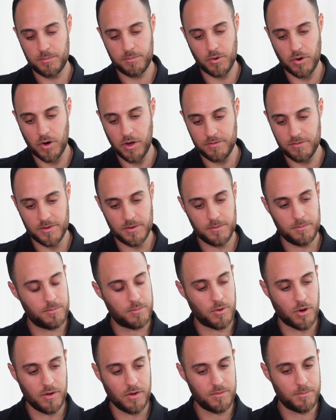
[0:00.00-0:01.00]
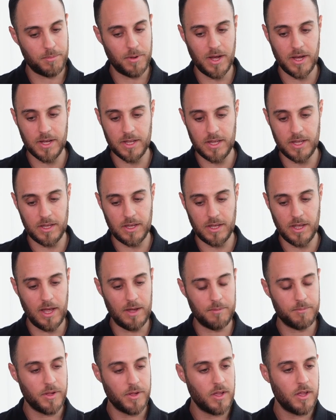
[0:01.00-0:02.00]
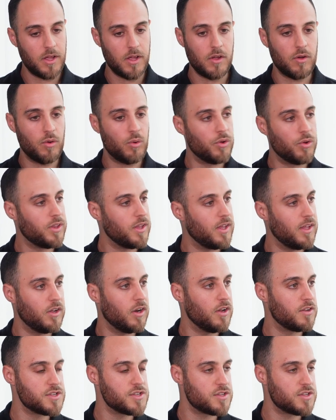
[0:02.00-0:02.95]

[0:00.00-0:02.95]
private parking, all the